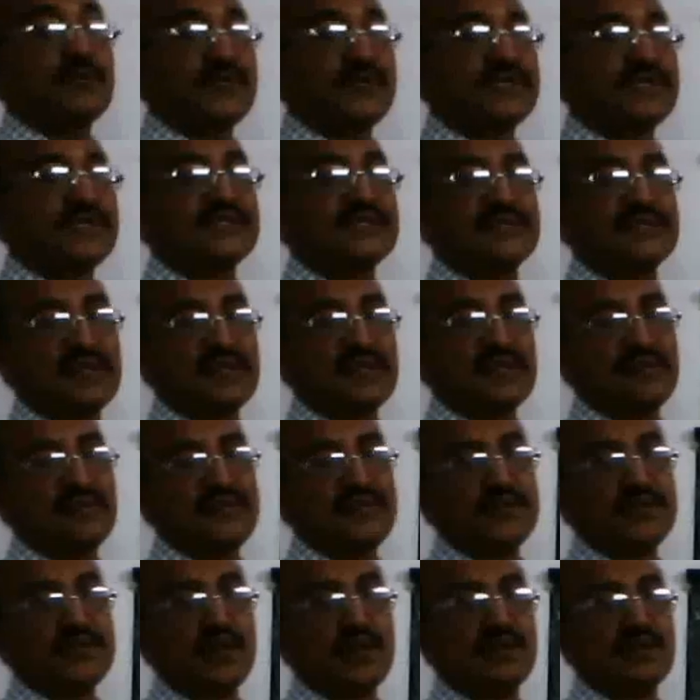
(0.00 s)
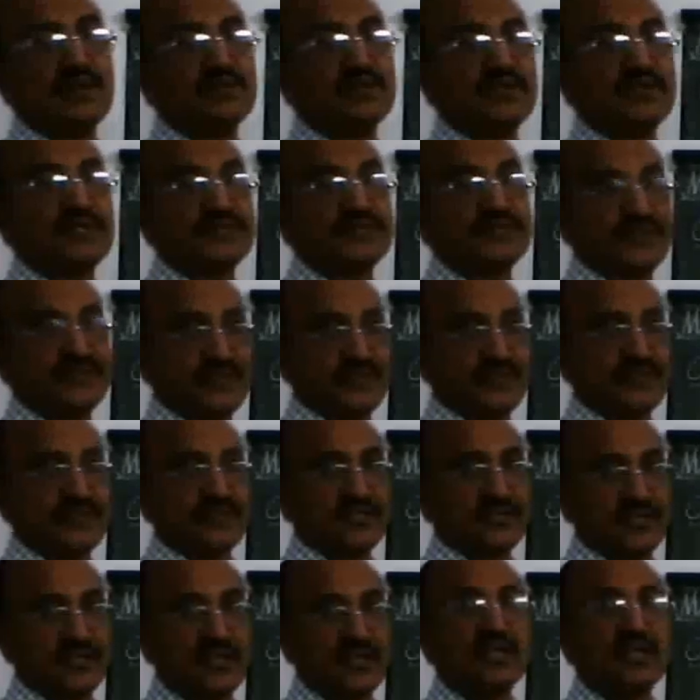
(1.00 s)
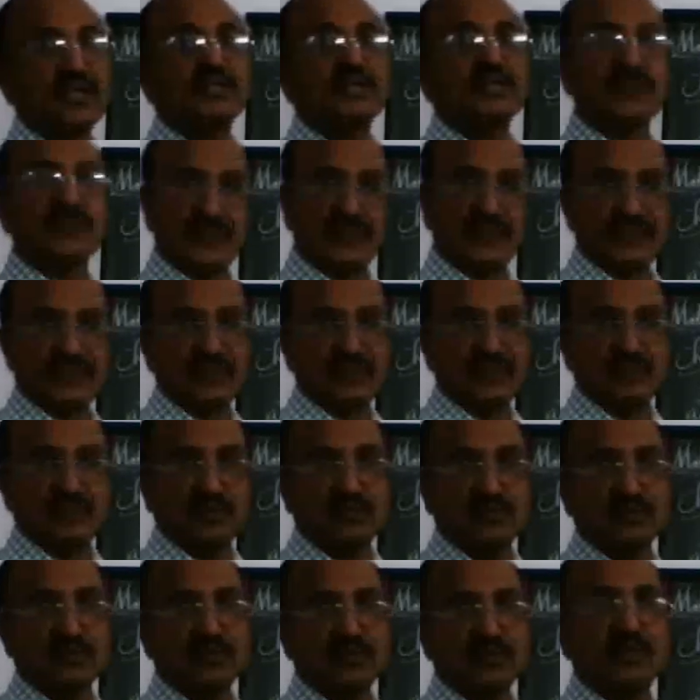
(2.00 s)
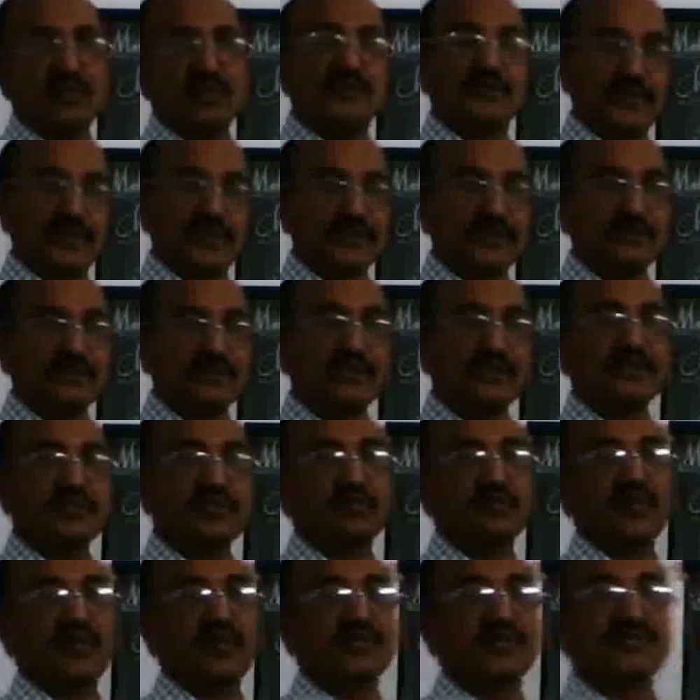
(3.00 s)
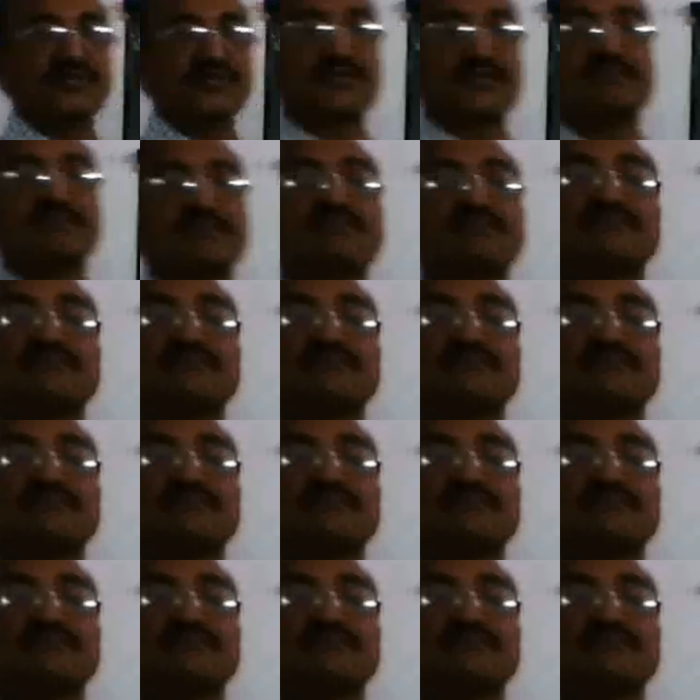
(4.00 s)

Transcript: bring it when you are returning to the school. Thank you very much.